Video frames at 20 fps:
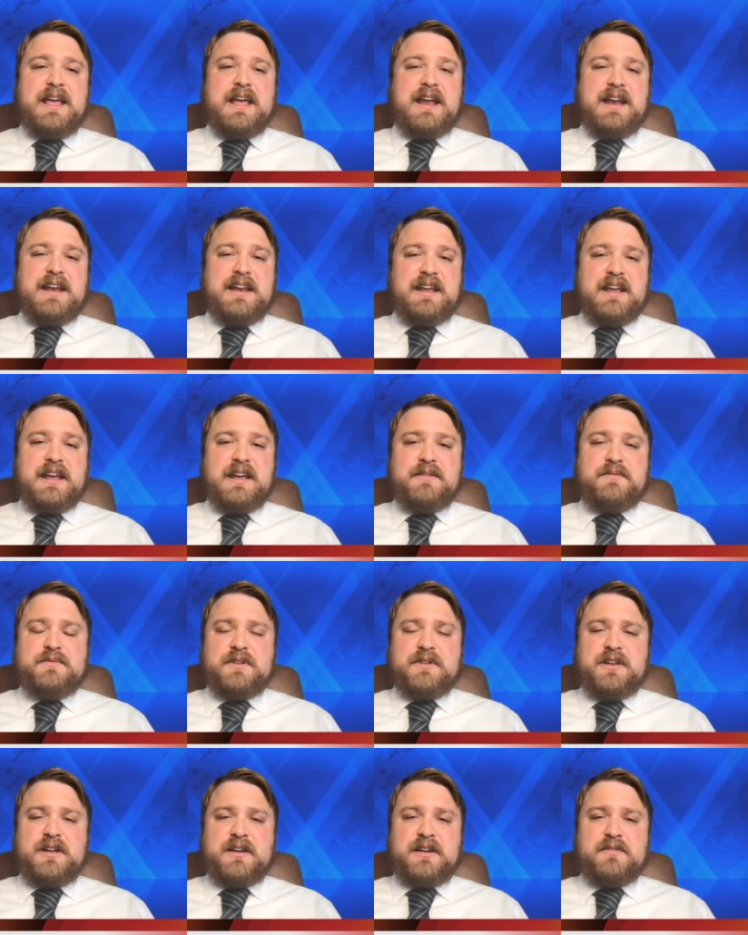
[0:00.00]
and he gave
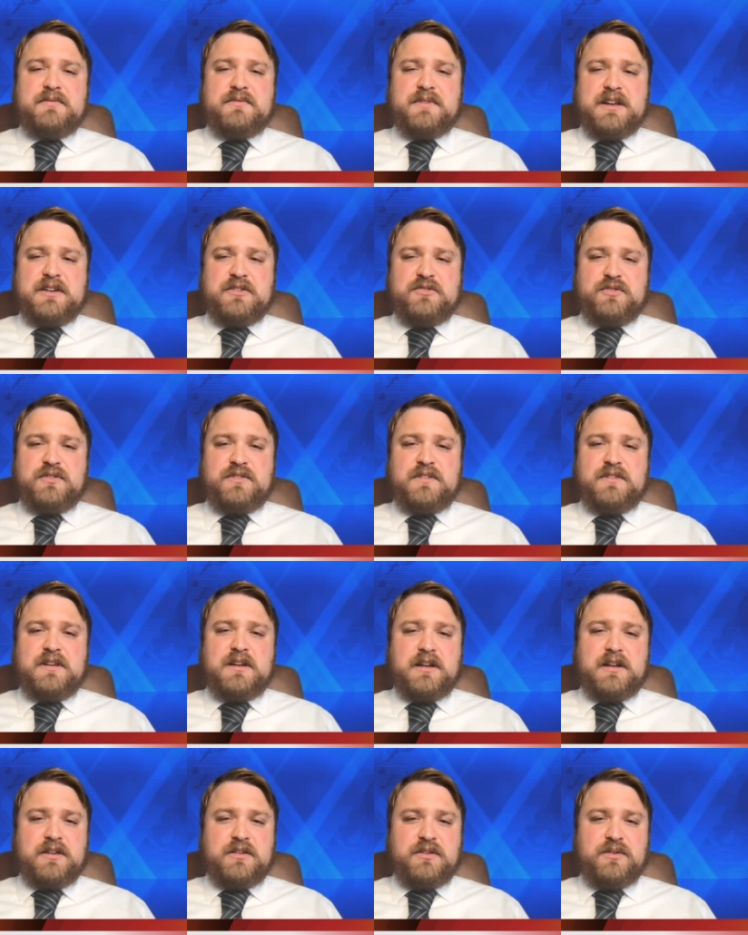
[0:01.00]
a lot of
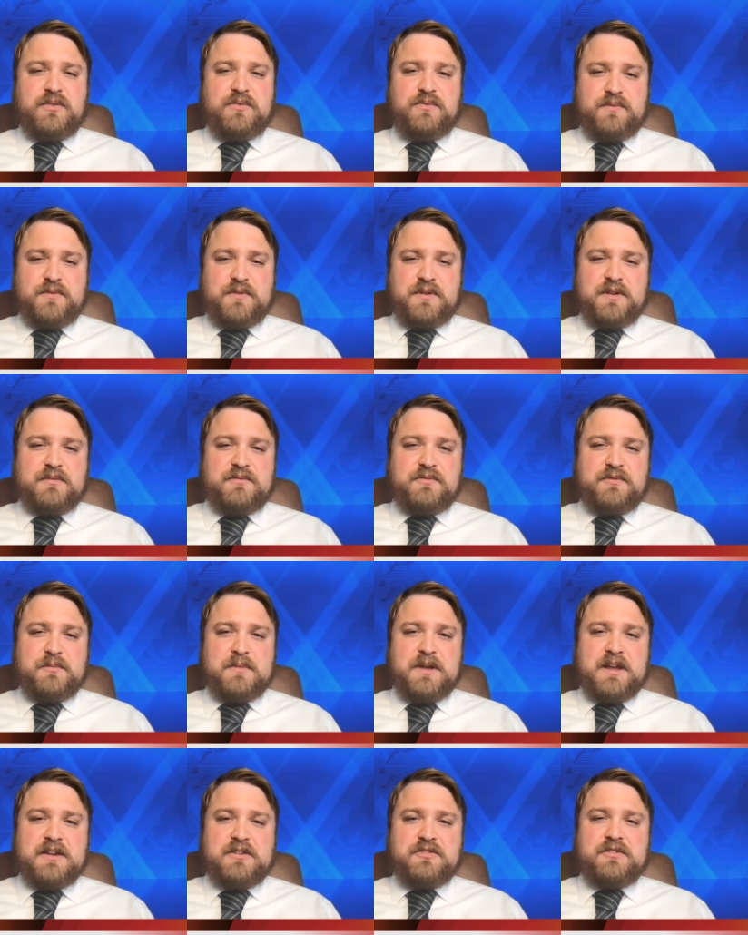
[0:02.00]
interesting and useful
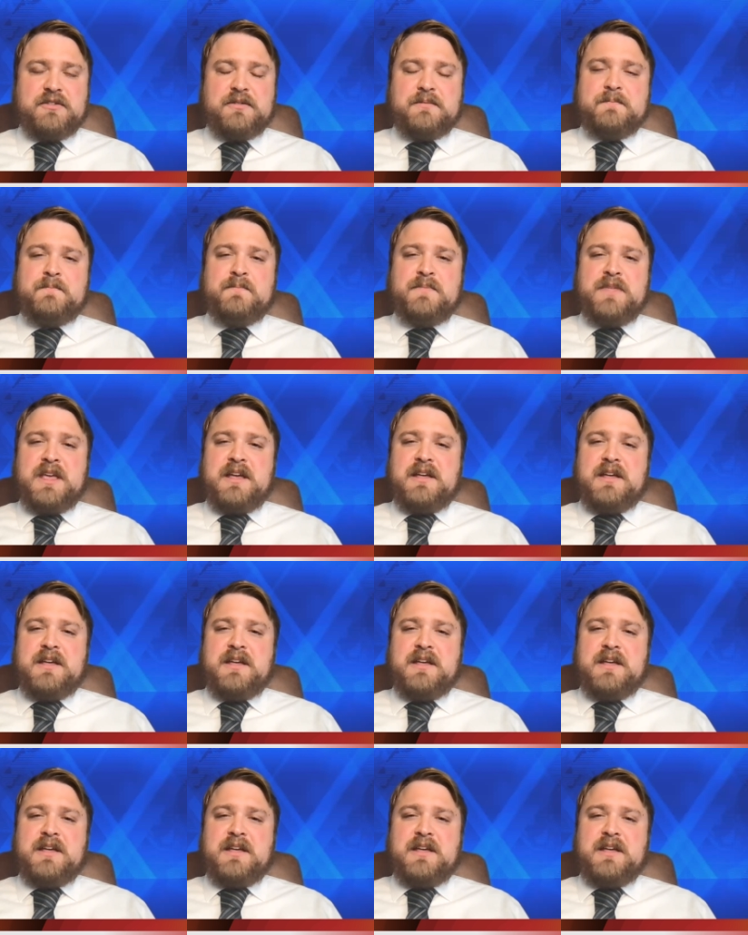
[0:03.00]
information.